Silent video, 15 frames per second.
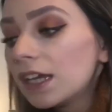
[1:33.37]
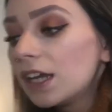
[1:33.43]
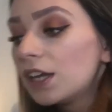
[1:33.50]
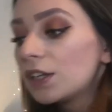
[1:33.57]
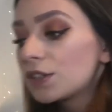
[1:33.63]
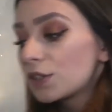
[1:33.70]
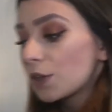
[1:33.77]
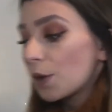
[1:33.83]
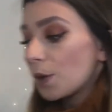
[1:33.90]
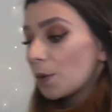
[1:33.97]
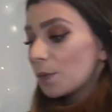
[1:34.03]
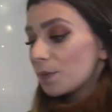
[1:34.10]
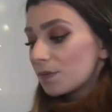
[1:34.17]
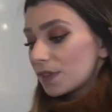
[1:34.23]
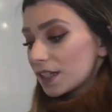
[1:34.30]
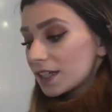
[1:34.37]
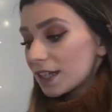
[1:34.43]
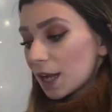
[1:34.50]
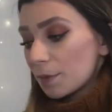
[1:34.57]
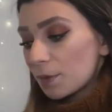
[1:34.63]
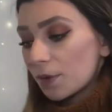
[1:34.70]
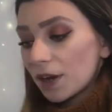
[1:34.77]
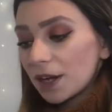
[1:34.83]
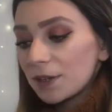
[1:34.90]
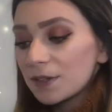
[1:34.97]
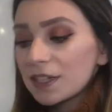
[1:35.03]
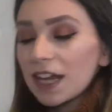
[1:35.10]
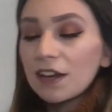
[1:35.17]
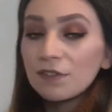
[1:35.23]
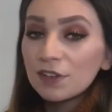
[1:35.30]
So this time around
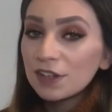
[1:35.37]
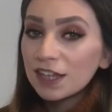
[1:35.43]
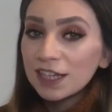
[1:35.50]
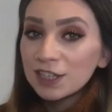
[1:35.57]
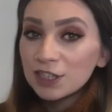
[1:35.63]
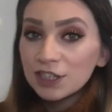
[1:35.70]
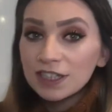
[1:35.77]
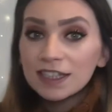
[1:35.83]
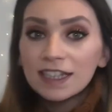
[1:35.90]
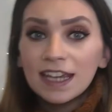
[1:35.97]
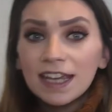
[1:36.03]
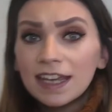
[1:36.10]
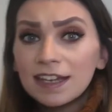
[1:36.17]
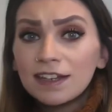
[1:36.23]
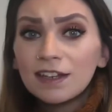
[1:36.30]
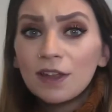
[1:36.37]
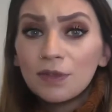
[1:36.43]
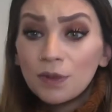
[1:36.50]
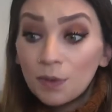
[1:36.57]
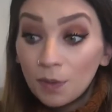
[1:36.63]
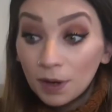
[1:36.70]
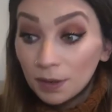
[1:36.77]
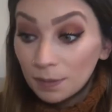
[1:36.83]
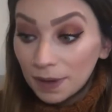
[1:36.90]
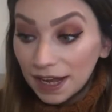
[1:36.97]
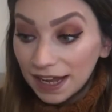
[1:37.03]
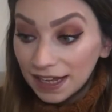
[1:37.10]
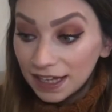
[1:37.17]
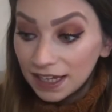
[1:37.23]
everything is just in the one bag.